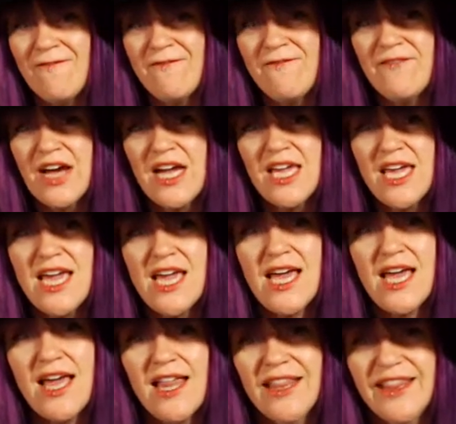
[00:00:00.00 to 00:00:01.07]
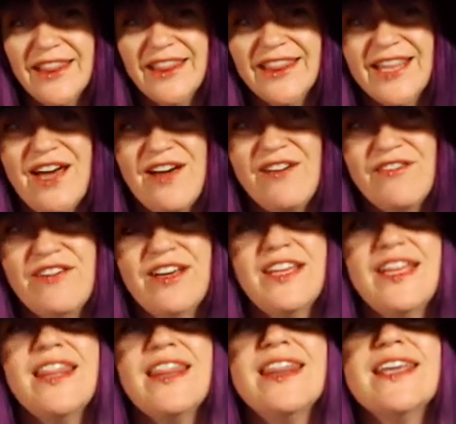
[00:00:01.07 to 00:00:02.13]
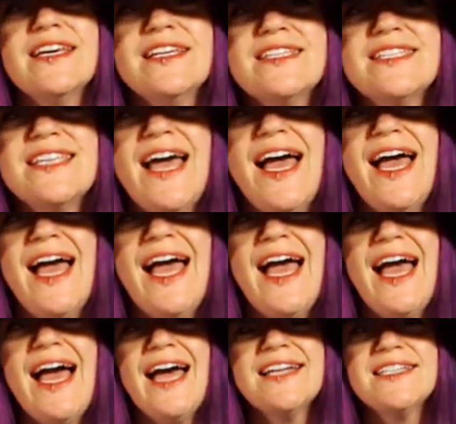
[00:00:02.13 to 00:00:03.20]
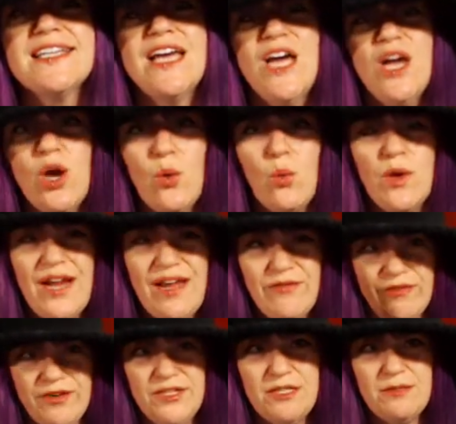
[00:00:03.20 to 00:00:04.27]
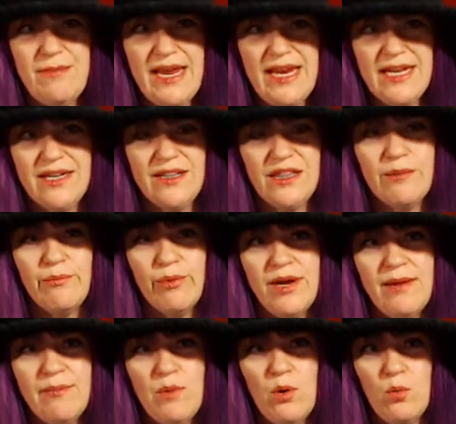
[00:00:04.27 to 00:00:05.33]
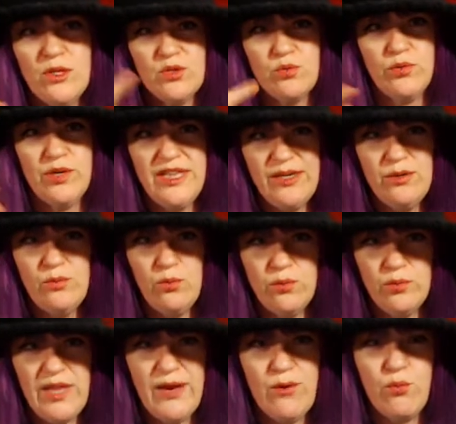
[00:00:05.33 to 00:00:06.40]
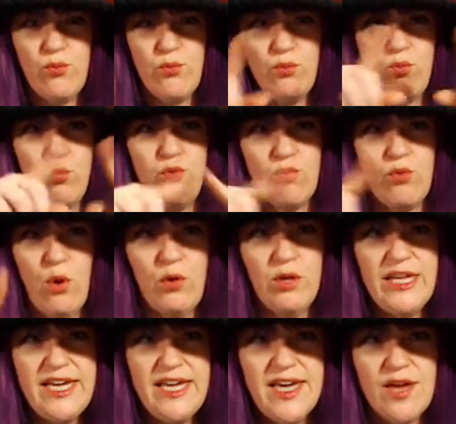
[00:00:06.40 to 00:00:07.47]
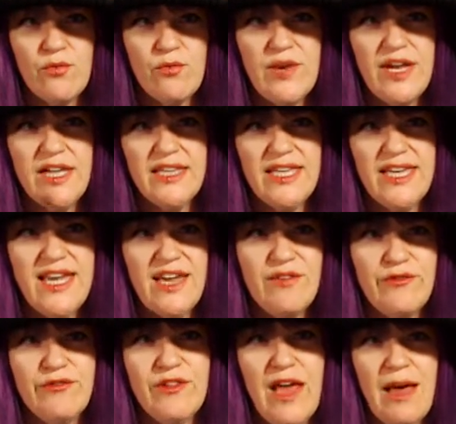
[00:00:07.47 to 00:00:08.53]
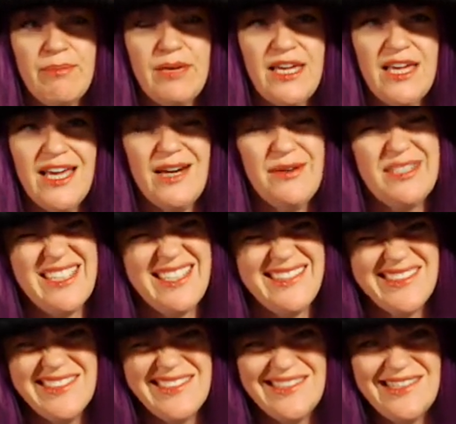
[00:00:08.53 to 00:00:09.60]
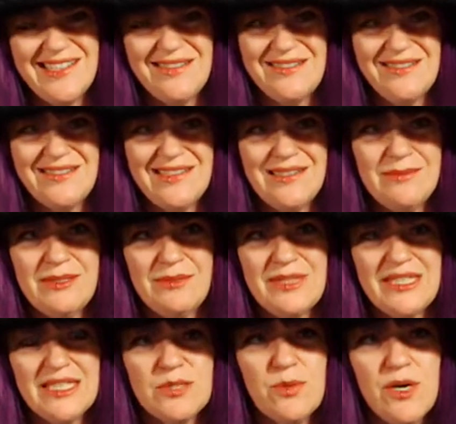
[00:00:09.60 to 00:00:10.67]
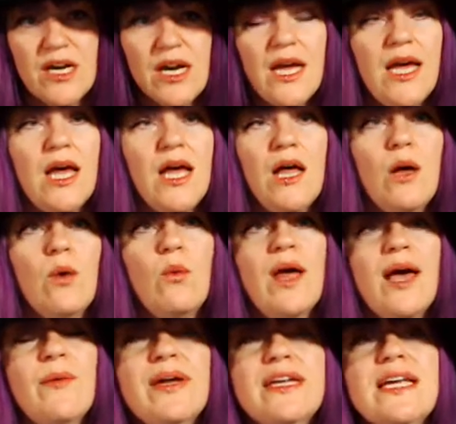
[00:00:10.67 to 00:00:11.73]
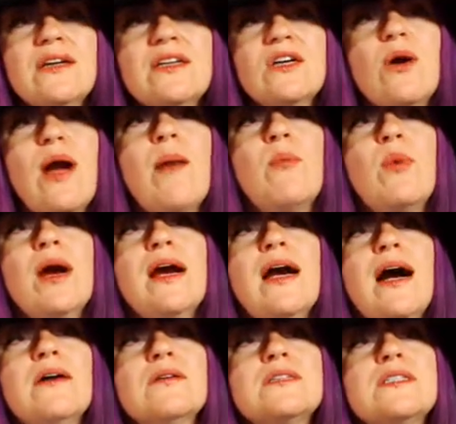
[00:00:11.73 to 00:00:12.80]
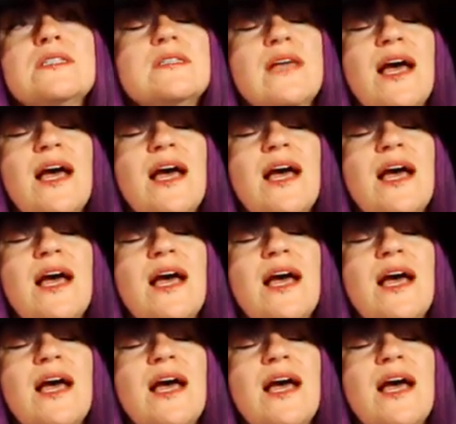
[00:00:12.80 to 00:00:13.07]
fucking love this hat. When I first made it, the brim was really like rolly and wrinkly and floppy, and I was like, I don't know how I'm gonna make this work. Well, I went down to Craft Warehouse,